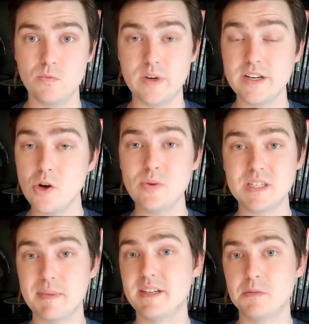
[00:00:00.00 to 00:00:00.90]
we know
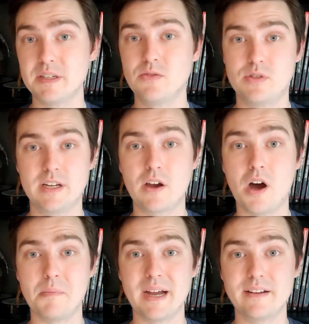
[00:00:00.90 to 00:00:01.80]
it's meant to be used in
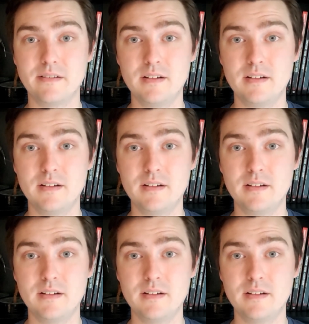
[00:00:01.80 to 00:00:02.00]
combat.